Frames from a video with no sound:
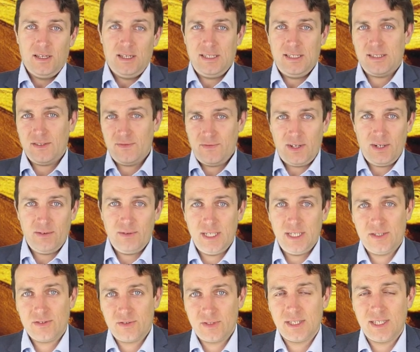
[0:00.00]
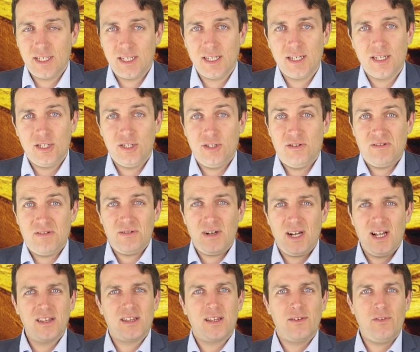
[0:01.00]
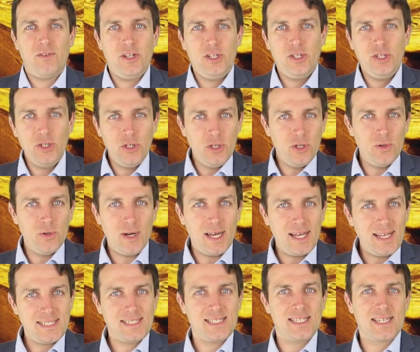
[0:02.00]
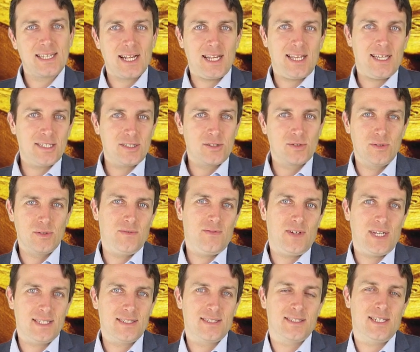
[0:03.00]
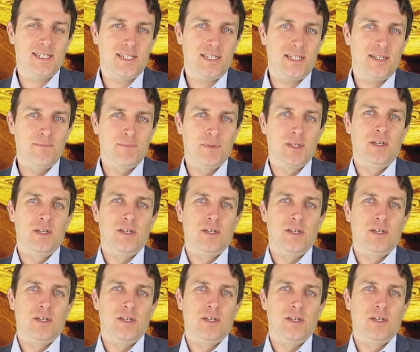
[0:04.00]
It's a very interesting, relatively new asset class to invest in,